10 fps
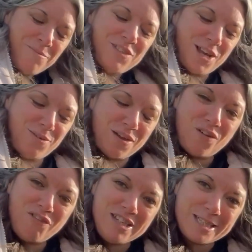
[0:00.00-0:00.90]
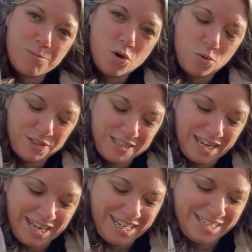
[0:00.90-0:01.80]
So they're very small
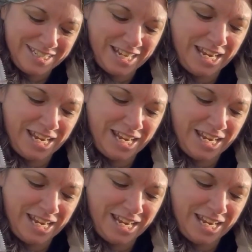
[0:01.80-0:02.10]
seeds.